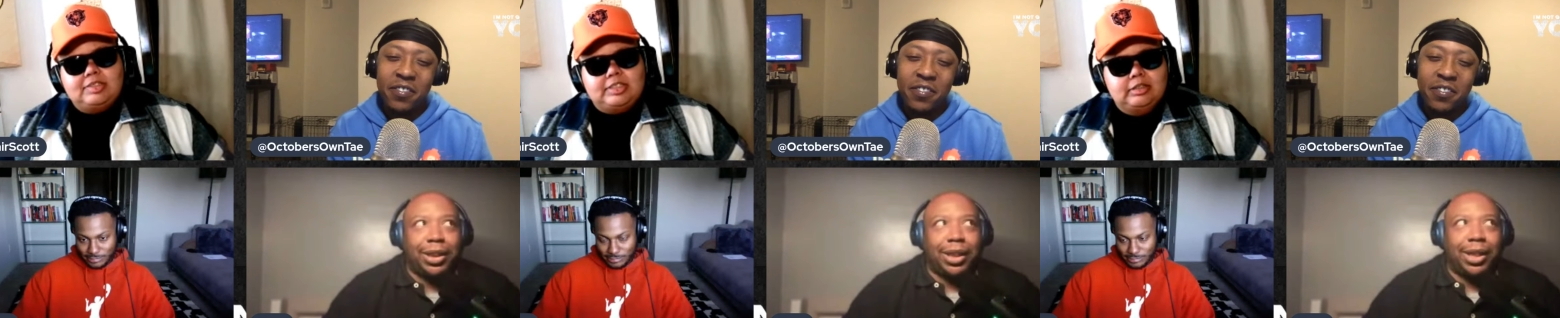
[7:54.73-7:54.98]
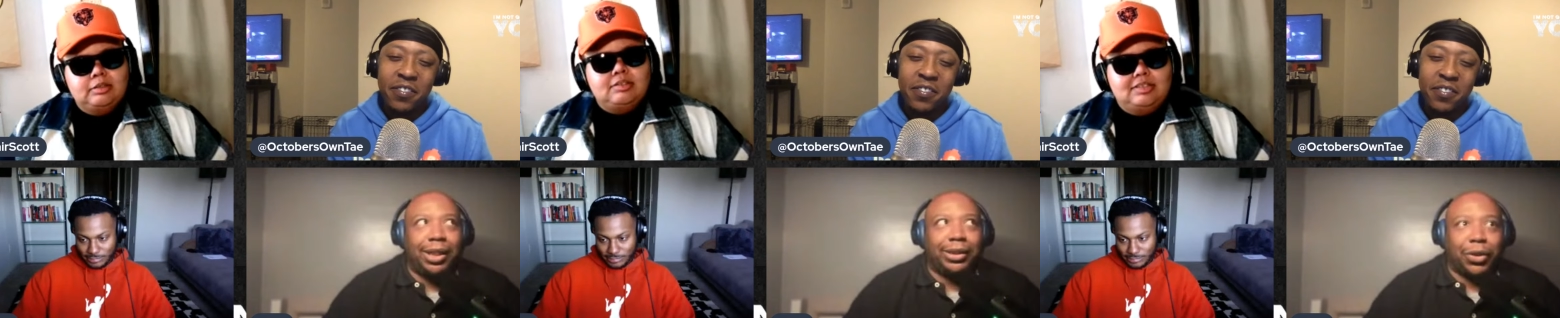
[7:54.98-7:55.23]

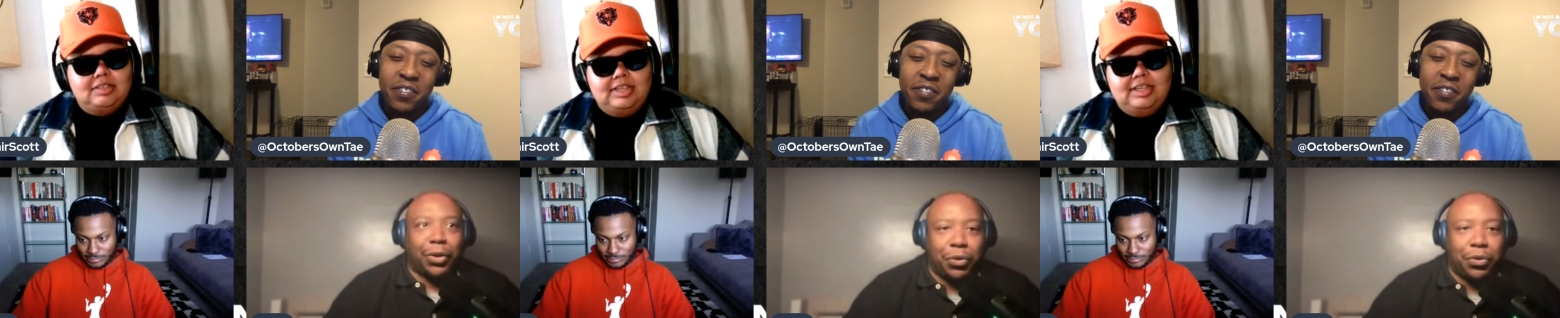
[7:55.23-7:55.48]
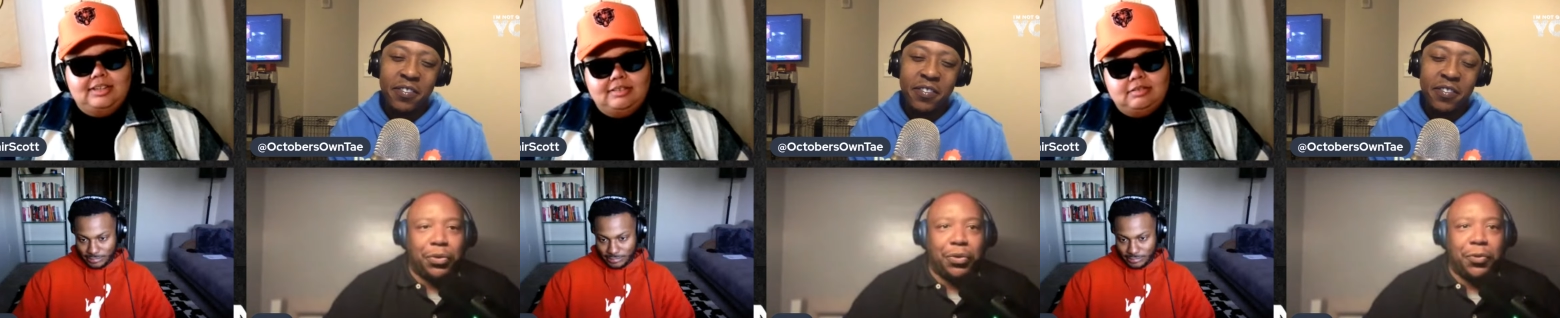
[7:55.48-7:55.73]
Speaker 1: is
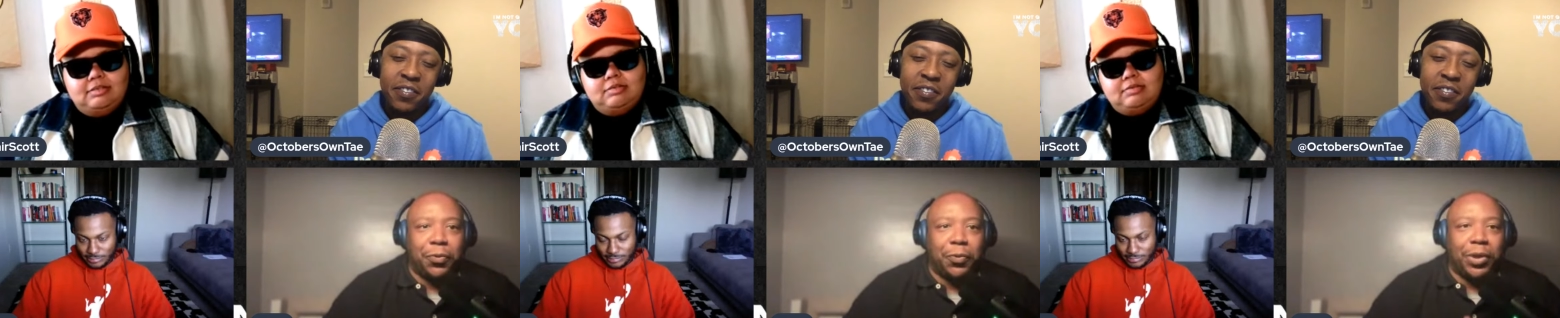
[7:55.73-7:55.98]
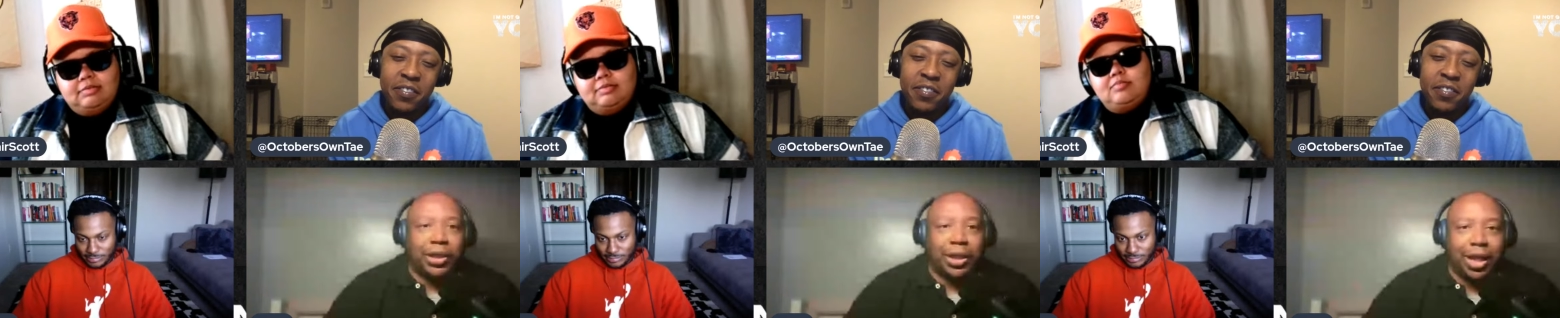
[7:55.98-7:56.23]
cool yeah. with
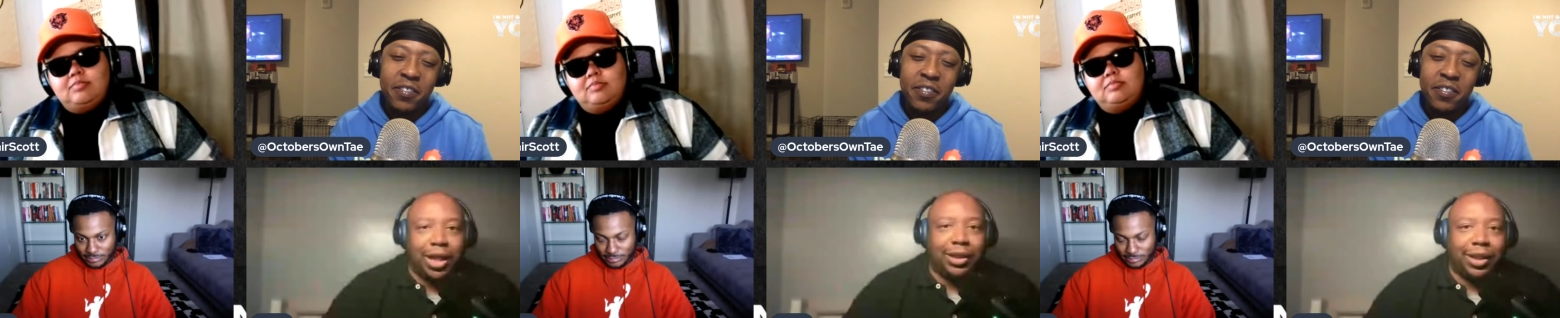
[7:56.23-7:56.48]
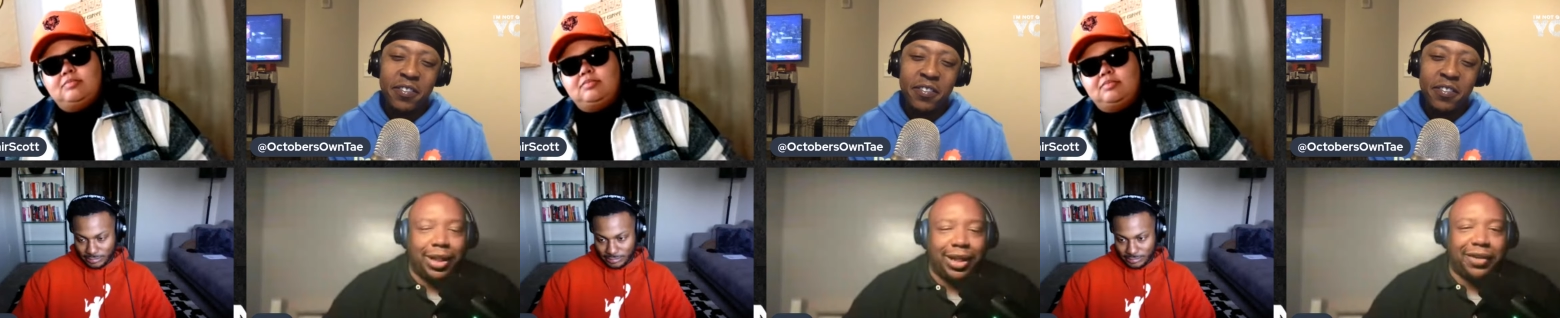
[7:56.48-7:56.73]
the other
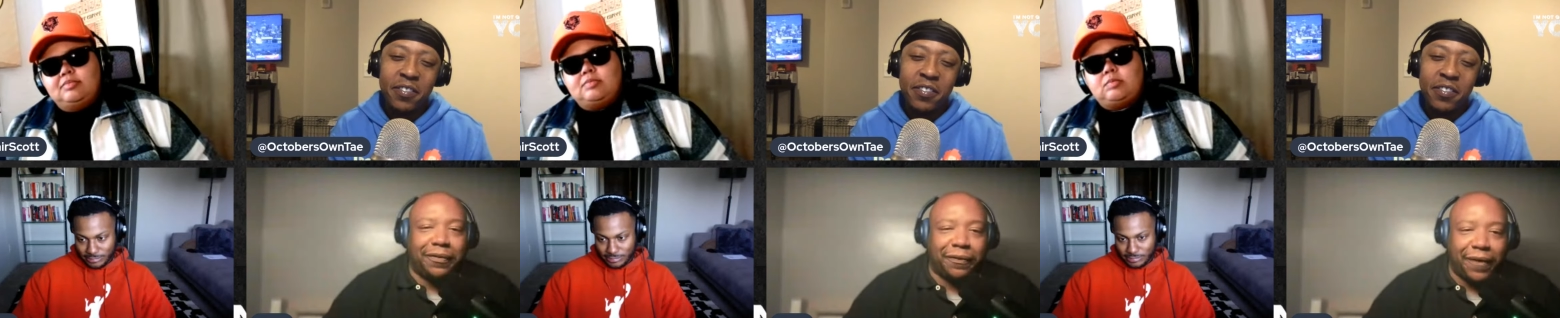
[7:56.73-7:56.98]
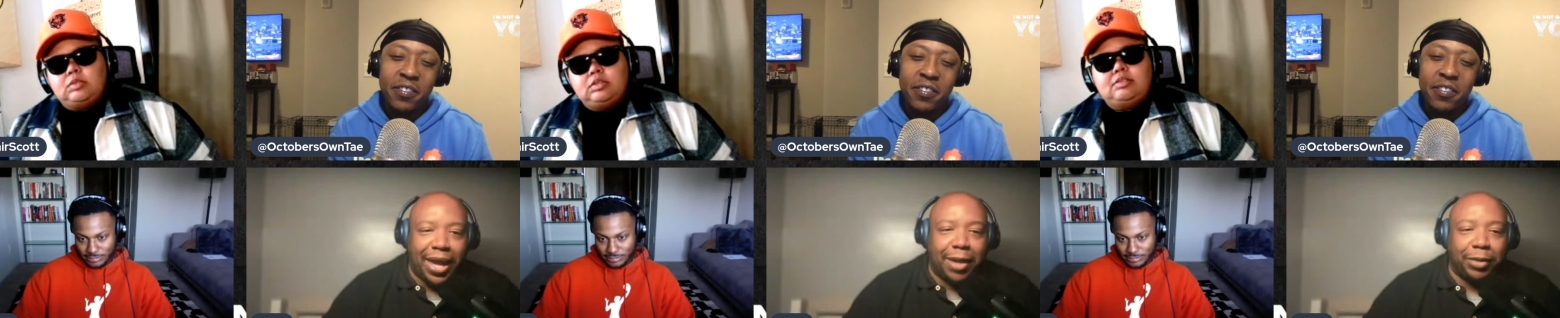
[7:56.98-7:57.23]
nigga
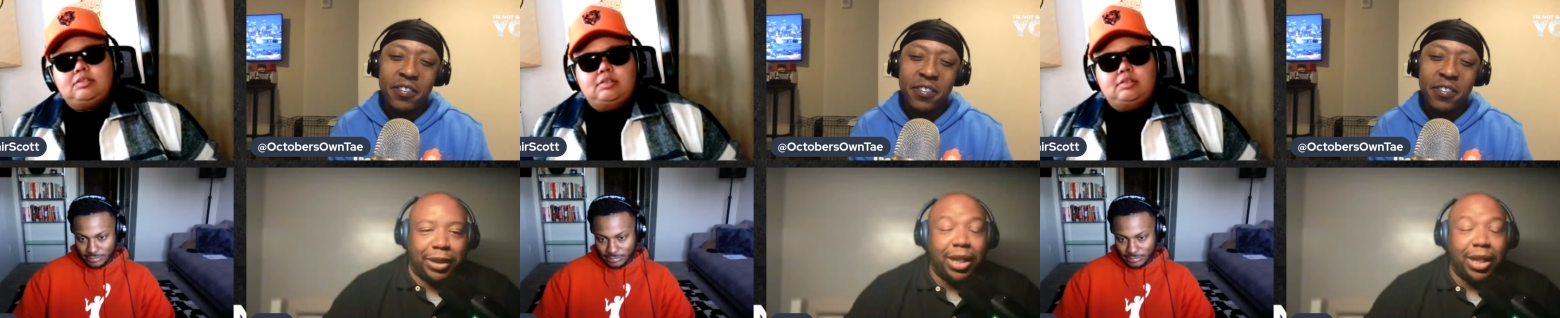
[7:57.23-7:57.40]
family.